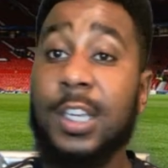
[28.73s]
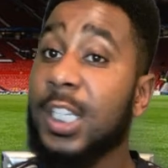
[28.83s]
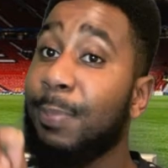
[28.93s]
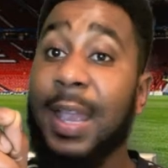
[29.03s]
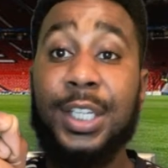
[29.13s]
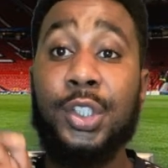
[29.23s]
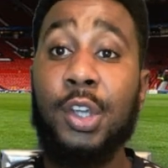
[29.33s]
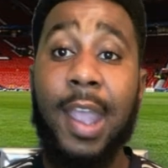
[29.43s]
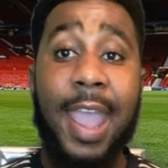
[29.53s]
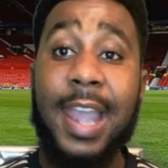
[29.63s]
especially
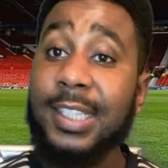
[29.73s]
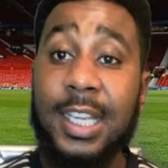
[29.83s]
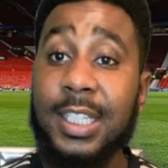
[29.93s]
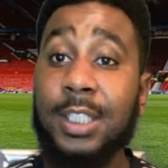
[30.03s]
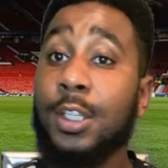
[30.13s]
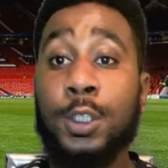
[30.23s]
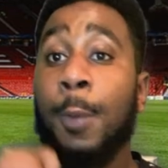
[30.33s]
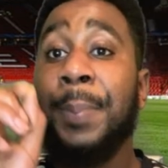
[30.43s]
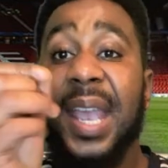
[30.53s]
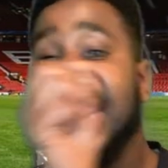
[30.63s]
your exes, just to
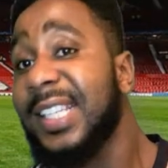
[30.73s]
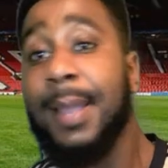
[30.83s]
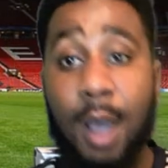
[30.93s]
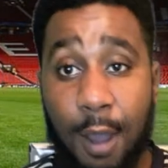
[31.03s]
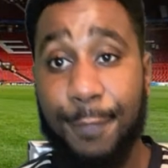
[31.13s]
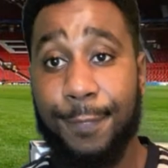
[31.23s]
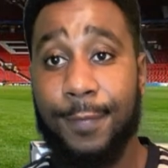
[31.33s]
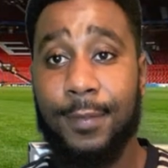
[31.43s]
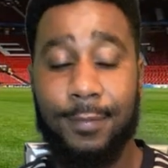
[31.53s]
piss them off.